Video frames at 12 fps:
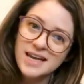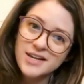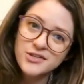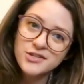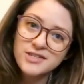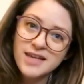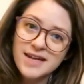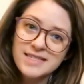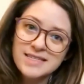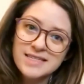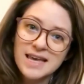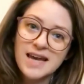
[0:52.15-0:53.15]

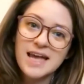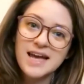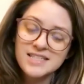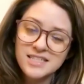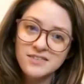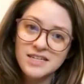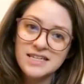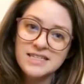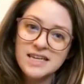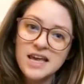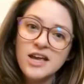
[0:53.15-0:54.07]
exercises, and activities